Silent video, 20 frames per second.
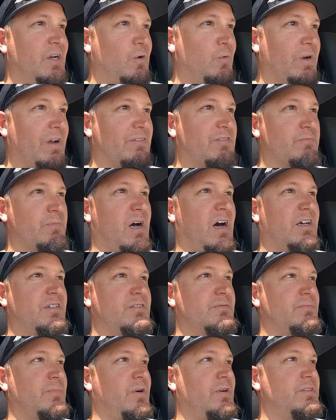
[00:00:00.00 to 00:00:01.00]
We have some
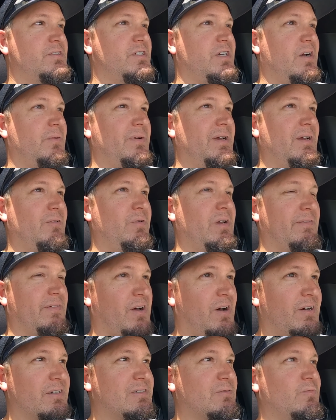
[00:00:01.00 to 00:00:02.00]
awesome merch coming. We have an
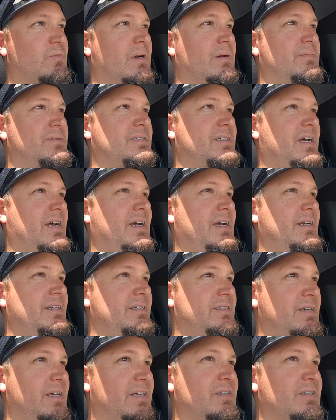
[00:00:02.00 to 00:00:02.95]
awesome website.